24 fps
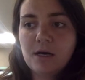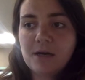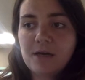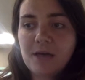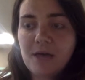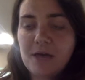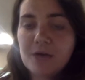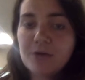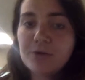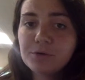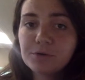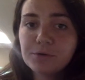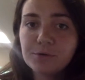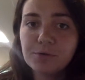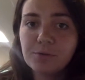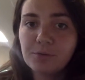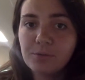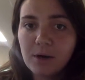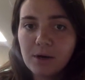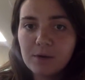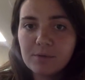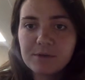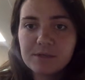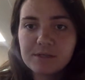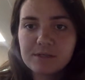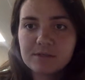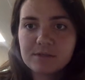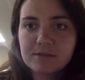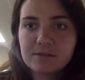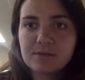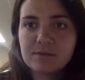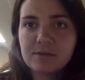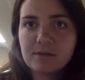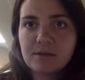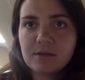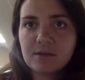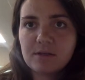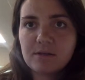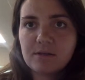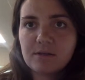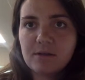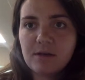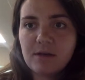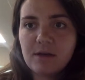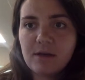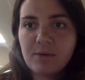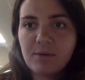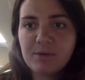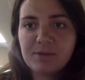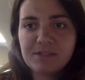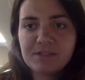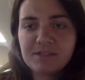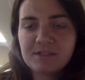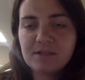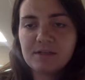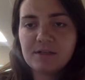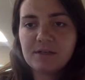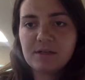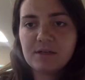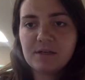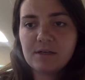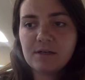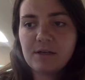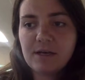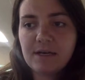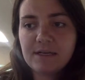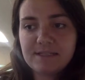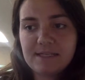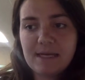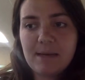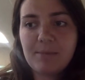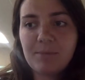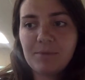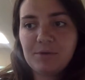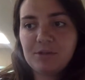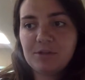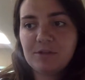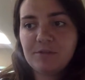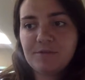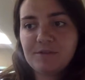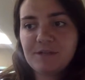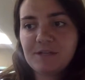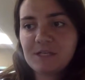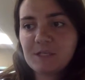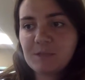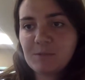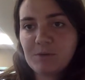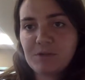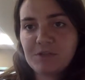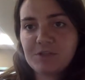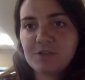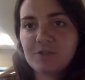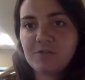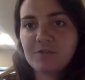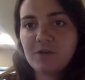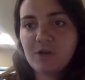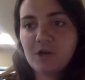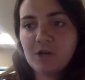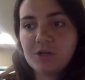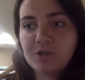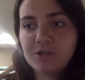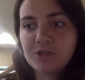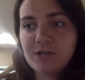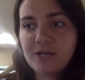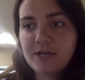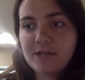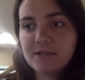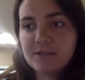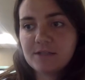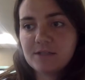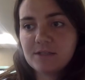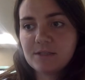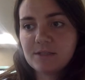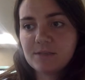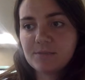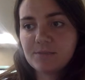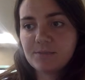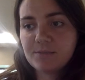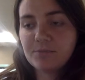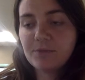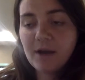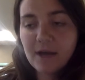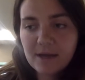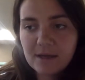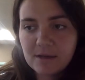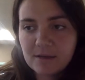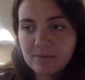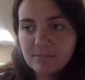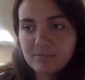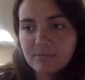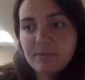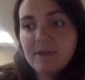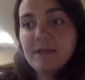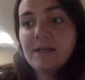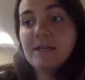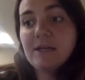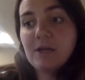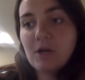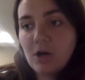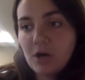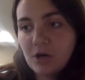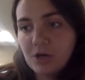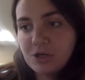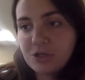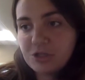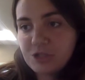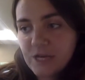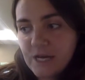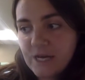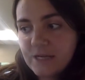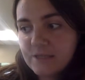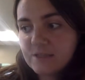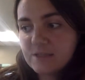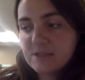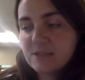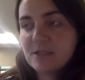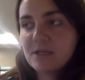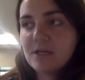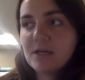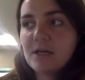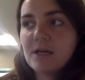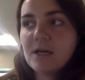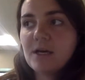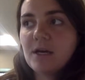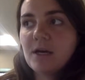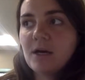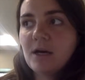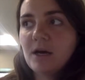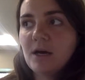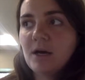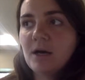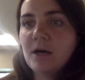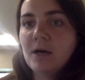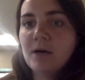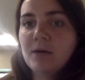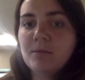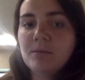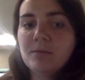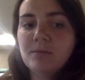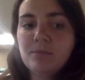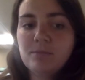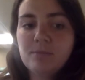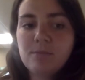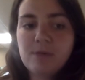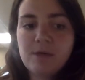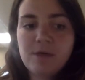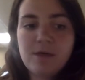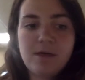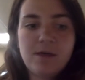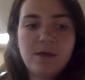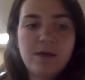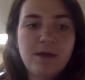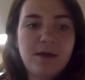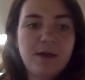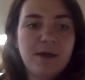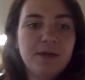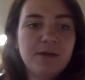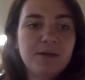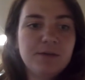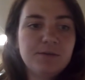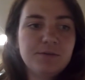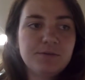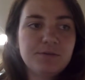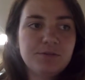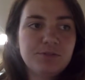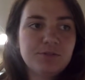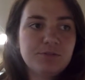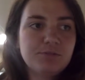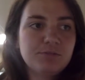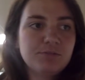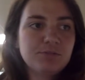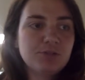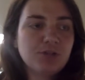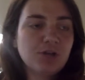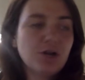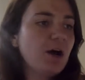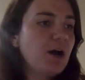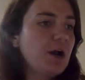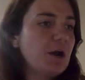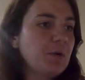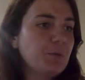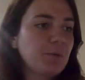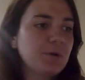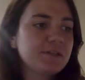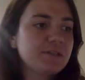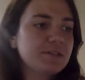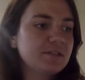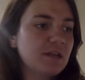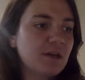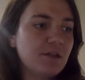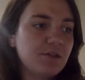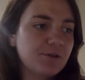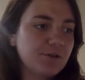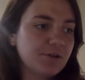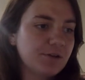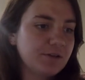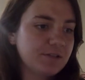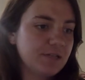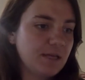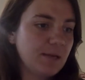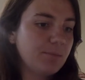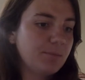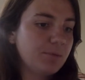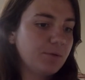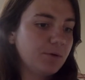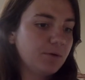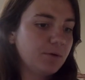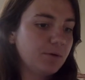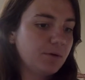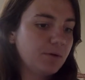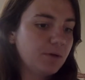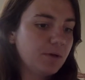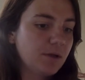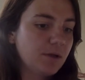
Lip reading: Keioku, what's an example of an expression of contrast? Right, in contrast. And John, what's another example?